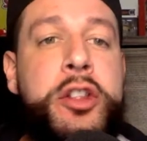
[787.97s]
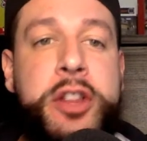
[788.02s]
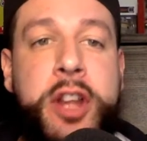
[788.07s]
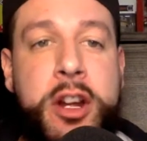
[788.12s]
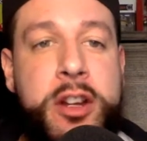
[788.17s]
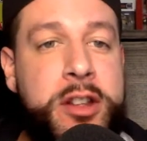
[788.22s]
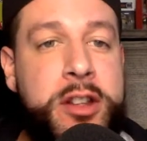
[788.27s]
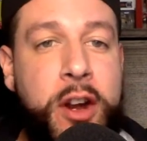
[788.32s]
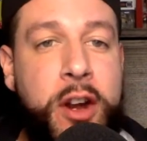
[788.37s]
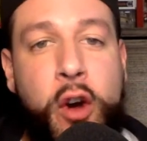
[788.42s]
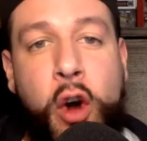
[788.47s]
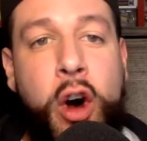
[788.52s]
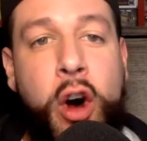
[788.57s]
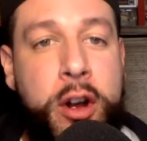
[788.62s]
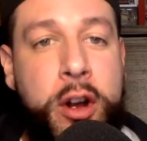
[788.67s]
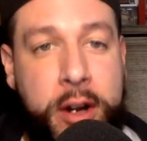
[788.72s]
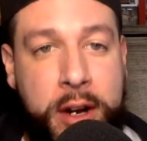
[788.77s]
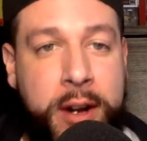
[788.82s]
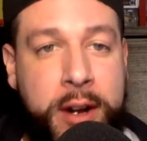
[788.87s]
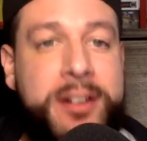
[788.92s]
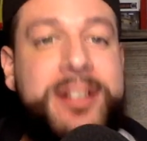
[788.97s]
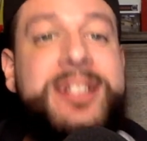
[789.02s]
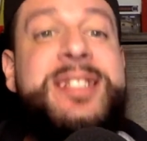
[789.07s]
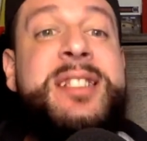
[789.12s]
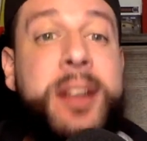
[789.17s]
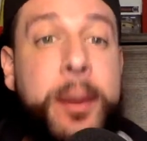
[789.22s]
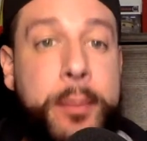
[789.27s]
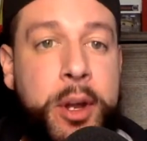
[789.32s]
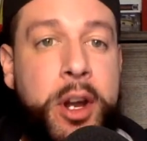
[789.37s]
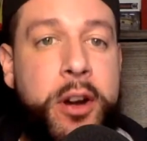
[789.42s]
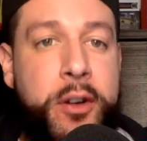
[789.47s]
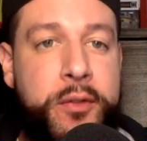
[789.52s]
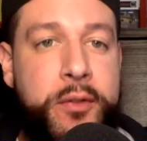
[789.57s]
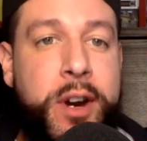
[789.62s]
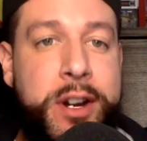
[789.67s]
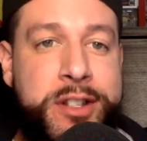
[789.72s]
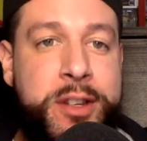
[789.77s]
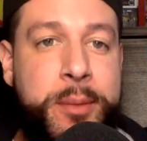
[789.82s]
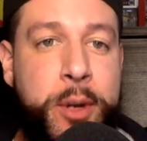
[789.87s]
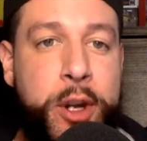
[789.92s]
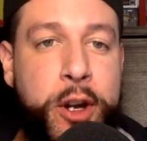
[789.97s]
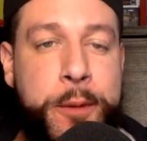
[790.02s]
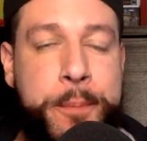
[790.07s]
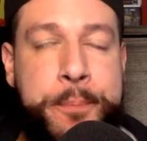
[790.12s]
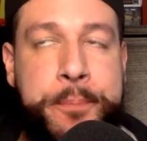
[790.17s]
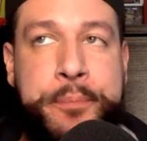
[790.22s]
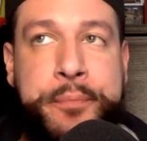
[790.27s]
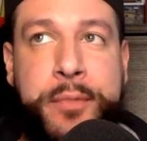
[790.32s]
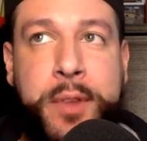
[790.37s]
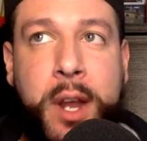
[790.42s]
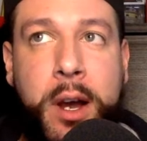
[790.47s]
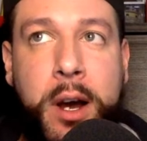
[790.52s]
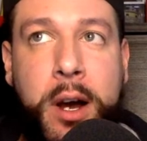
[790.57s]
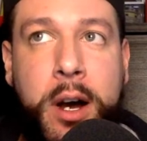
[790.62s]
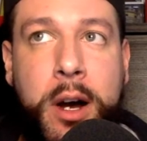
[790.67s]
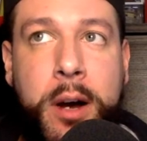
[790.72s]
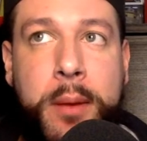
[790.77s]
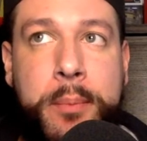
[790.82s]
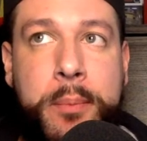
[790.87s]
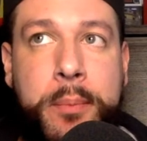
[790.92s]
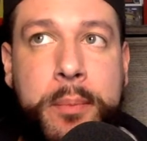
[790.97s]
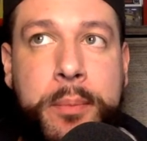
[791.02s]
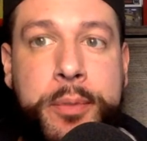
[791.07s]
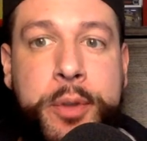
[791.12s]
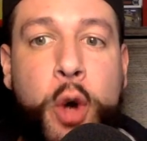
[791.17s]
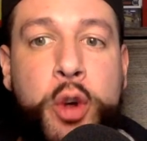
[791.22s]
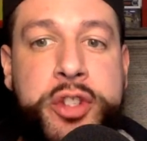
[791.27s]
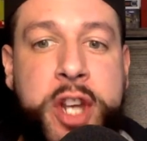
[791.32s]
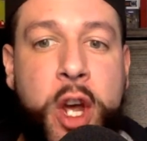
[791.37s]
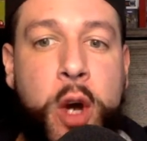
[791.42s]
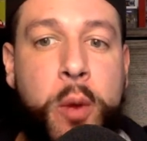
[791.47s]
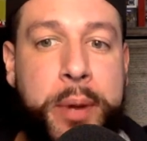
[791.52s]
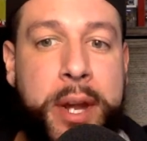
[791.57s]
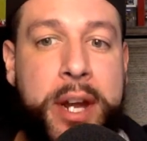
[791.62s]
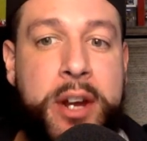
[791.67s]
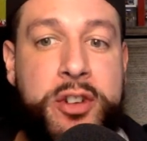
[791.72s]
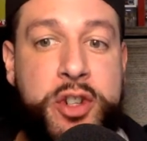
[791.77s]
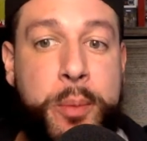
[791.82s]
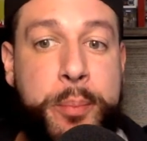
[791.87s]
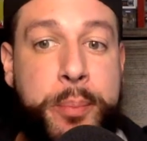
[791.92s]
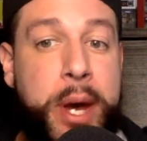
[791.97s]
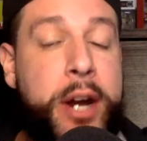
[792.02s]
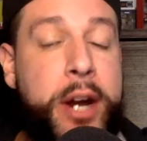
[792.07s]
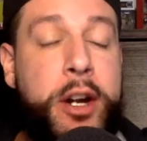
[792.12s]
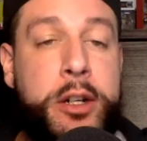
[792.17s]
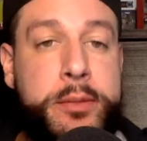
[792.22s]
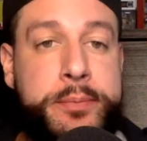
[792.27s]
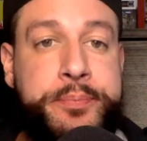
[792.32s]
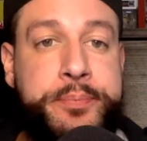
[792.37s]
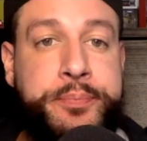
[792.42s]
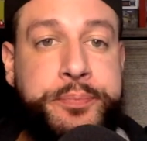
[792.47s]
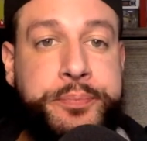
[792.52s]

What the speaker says: They're all similar, very similar. Those skill players are better.